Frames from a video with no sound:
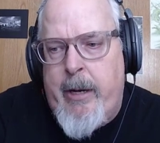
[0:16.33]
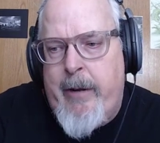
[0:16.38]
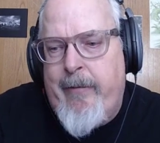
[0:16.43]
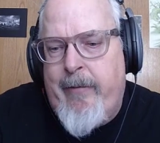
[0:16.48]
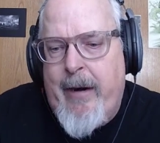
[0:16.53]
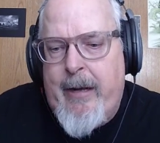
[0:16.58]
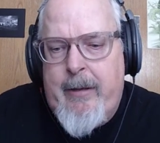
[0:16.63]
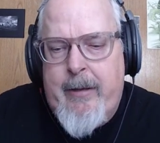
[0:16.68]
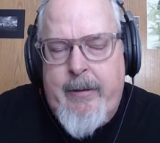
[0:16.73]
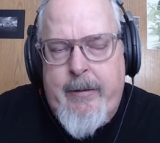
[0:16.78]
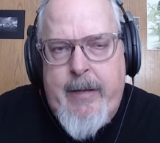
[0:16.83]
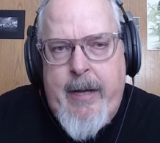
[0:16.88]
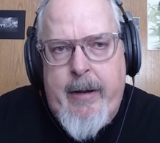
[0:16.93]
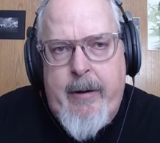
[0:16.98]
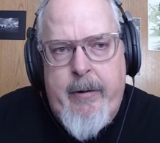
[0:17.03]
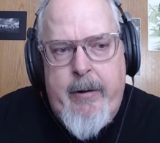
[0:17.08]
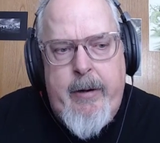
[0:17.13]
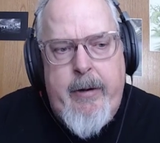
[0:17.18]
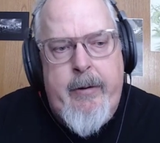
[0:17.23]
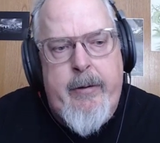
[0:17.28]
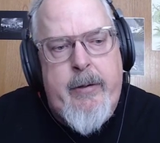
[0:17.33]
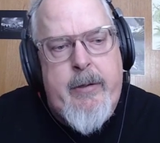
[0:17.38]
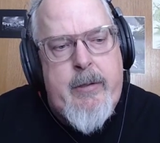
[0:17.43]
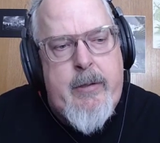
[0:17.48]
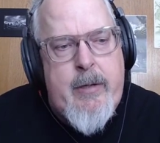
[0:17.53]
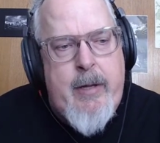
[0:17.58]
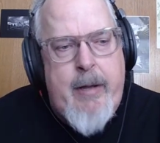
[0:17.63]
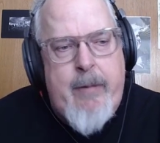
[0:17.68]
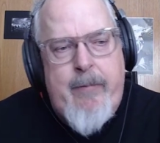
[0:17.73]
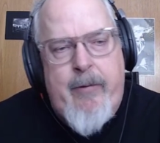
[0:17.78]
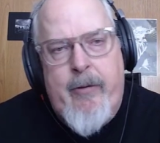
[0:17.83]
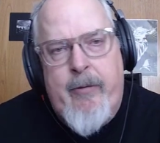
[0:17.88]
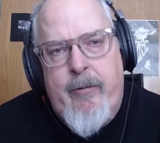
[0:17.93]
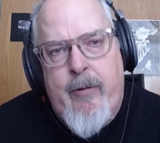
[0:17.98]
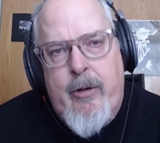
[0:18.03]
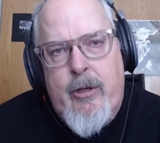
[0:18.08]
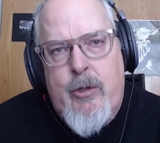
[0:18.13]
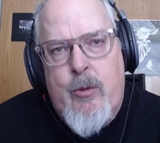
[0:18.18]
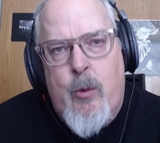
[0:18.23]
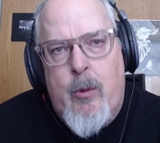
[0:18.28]
Franklin Taggart here. It's time for
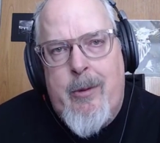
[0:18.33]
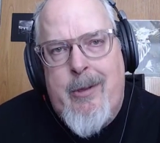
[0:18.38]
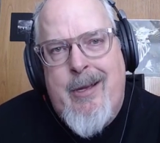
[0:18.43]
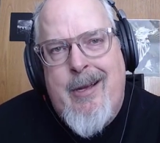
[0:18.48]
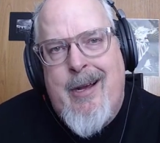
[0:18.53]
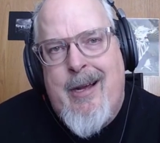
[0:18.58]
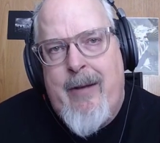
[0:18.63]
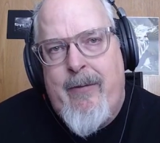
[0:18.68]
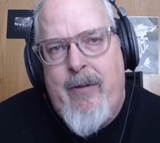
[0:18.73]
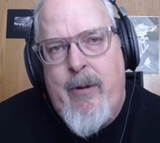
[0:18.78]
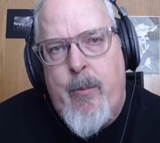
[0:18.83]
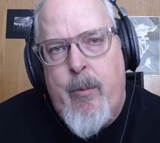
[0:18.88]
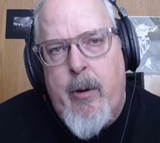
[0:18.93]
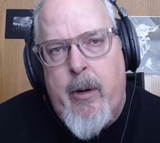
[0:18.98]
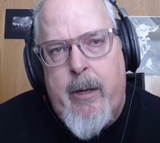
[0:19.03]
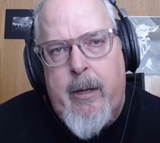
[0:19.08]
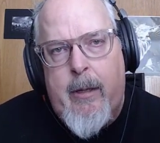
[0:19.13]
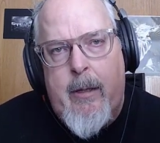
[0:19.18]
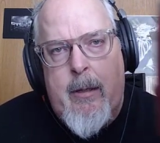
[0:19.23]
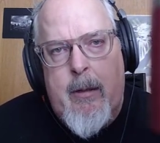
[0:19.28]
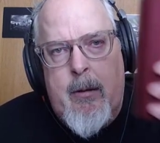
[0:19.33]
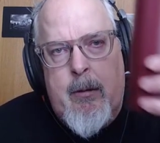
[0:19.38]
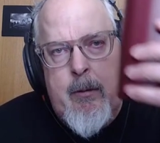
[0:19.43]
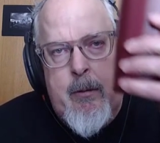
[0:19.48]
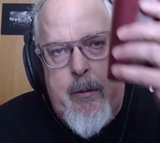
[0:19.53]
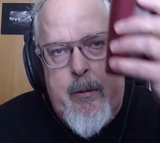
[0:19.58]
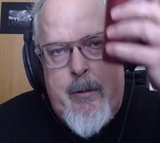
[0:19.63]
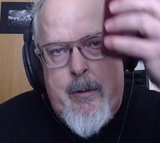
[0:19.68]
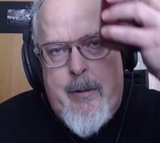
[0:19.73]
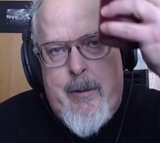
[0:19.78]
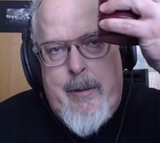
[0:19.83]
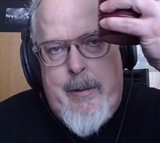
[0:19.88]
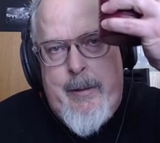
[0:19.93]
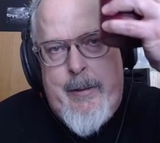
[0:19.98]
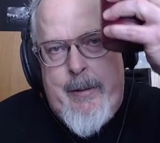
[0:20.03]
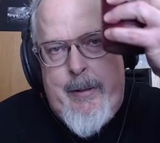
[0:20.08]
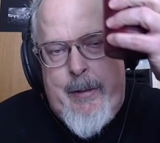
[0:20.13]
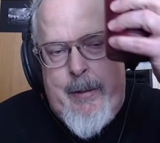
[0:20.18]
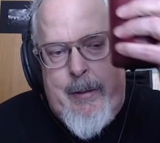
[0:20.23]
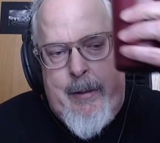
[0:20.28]
Virtual Coffee Break.
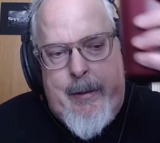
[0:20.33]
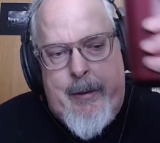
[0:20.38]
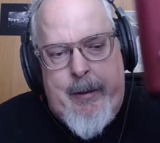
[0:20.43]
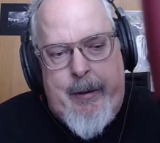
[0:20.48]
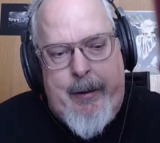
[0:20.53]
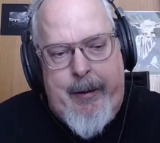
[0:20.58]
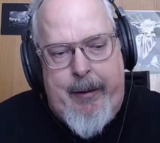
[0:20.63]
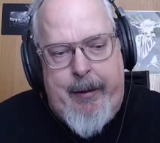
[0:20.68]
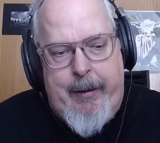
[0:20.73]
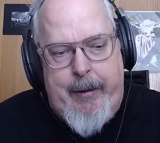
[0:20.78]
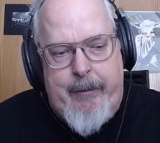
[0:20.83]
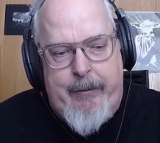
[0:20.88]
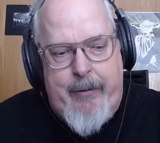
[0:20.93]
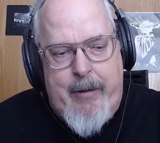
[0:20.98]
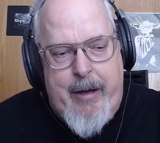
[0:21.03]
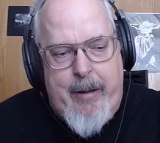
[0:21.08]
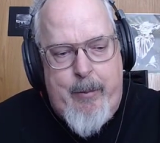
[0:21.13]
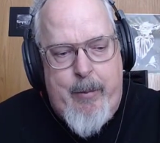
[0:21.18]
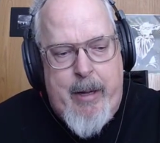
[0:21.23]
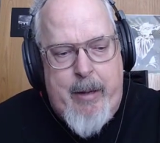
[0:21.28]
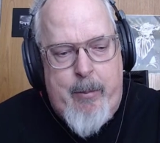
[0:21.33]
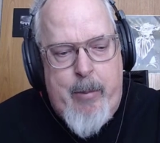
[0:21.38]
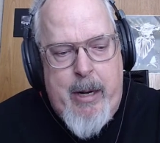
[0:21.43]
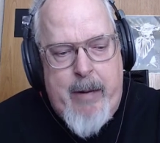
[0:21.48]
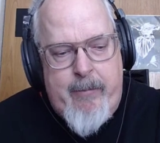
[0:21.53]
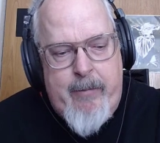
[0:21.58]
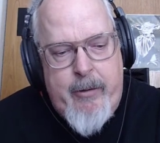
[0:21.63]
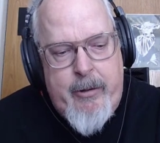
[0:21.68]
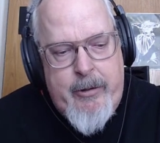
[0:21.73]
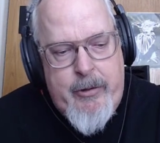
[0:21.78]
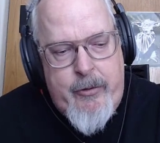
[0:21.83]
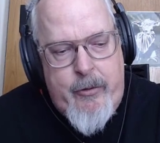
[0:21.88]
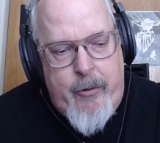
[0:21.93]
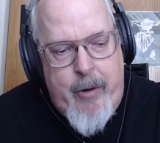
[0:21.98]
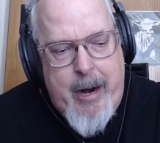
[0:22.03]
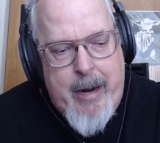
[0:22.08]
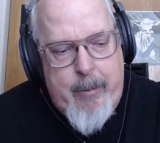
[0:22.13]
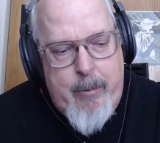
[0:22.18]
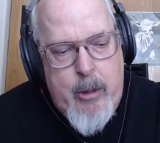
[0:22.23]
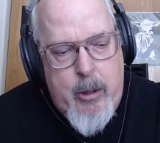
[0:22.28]
I've got my Bradbury to
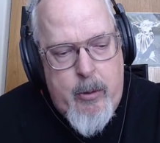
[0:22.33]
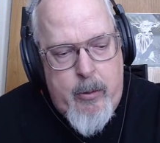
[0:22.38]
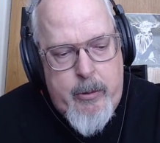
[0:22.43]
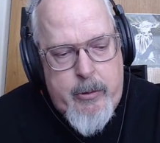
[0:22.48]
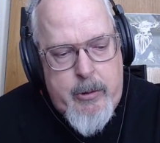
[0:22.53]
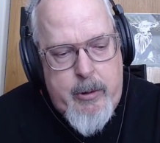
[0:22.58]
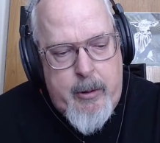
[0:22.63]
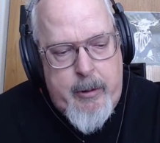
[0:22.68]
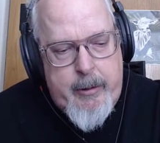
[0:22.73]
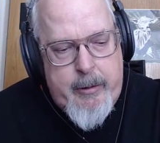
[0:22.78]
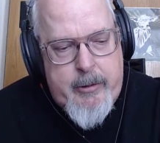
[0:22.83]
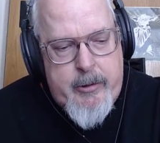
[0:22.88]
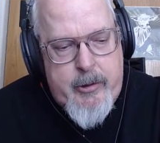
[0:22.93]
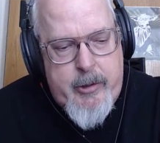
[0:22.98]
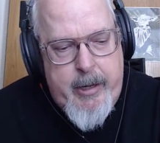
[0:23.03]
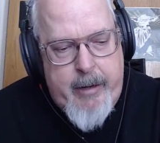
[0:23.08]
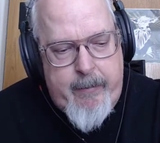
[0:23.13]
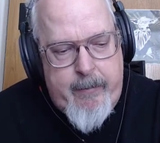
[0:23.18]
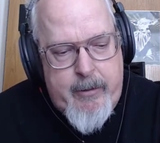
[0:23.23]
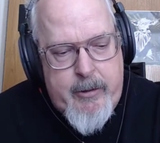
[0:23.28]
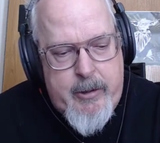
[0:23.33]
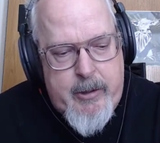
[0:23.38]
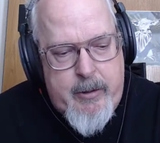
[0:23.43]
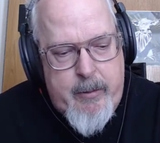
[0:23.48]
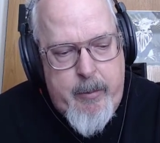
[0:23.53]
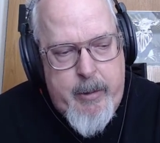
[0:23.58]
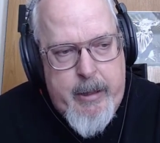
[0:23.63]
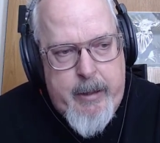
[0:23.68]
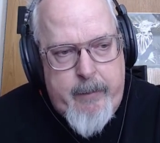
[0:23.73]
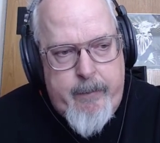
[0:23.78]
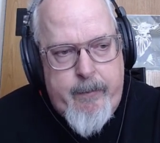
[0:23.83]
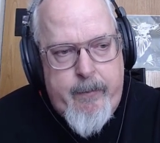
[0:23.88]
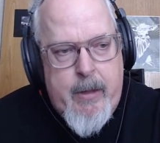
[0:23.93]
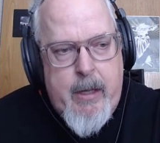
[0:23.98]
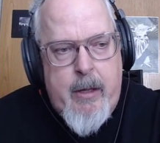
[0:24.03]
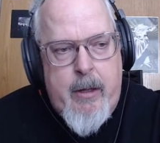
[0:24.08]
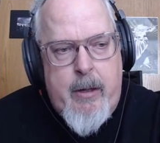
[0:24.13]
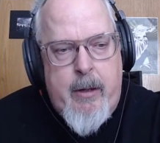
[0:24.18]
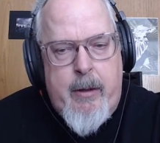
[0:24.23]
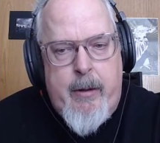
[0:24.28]
grab yours and let's chat for just a minute.
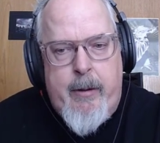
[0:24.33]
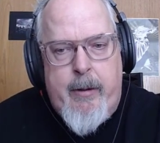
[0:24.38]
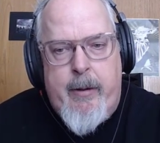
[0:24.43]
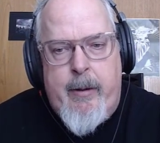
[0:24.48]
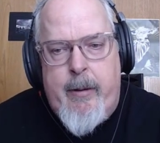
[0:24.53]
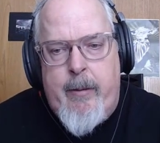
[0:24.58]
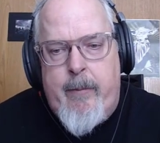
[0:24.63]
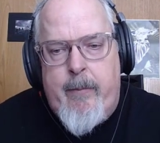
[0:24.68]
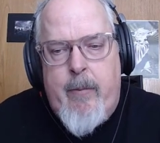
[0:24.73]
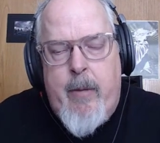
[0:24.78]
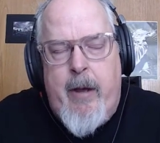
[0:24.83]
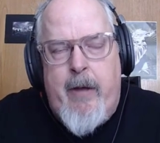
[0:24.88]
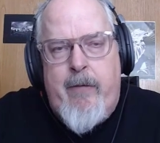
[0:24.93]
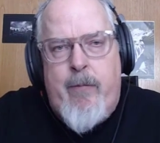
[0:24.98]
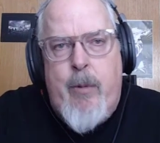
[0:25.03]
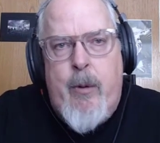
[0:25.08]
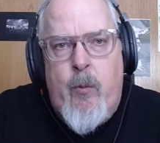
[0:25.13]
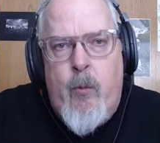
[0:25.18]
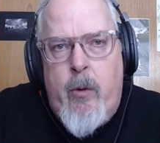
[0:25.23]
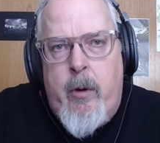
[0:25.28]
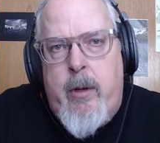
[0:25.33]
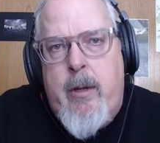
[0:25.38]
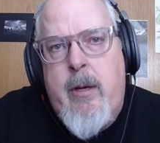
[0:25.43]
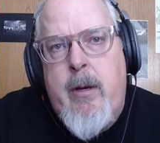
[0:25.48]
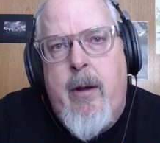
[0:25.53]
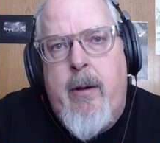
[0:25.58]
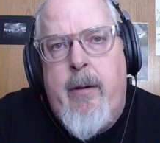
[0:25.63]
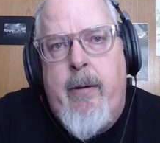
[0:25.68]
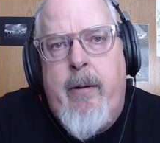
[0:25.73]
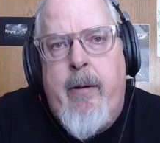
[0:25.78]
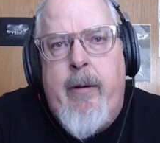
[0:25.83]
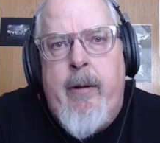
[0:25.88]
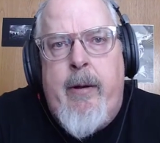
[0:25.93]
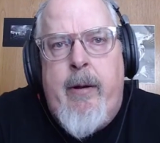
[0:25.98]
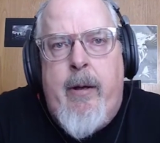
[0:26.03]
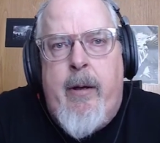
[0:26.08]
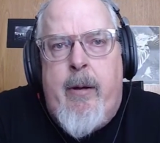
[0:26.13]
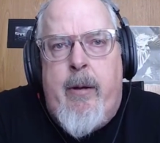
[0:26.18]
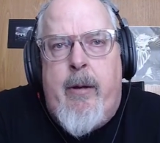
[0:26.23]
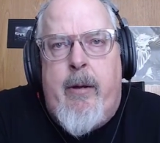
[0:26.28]
I've been working
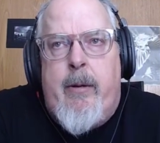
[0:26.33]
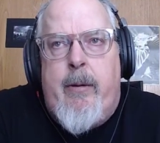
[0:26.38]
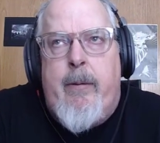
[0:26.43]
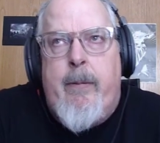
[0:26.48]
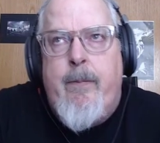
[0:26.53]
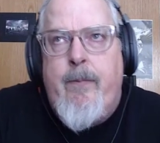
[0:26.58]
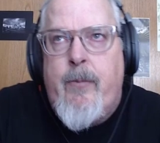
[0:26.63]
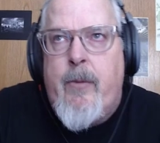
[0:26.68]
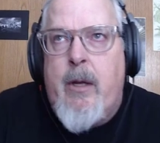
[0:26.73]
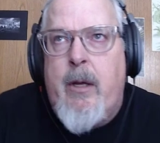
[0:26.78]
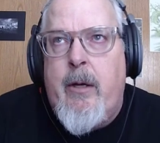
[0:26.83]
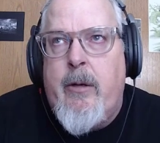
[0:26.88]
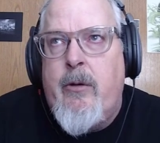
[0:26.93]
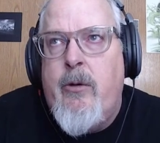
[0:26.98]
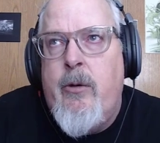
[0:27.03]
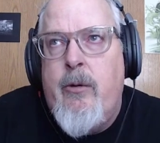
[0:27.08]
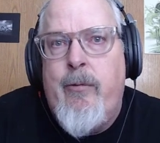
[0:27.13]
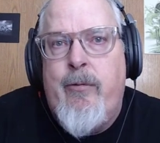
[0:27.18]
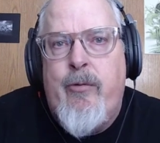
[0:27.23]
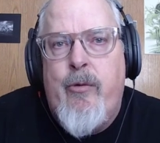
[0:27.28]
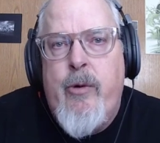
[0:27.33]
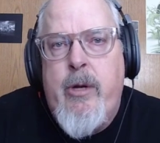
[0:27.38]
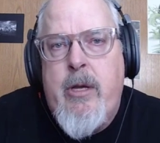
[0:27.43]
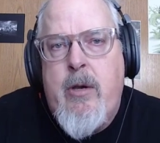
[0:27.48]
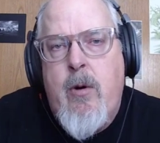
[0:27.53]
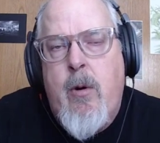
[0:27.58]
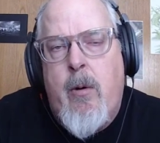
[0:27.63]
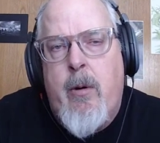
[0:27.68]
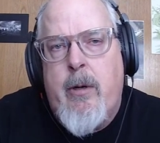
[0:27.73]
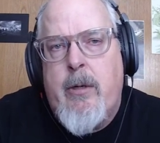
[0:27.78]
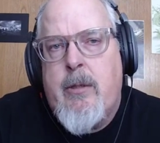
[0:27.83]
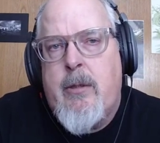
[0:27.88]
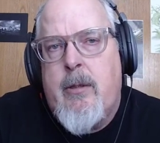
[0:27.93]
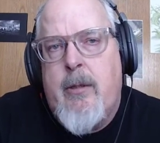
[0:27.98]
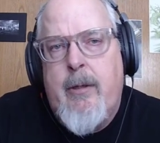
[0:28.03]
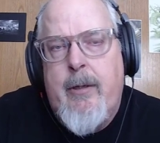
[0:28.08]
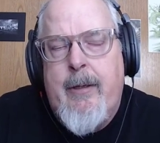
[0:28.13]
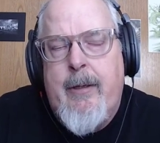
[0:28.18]
on a new free course,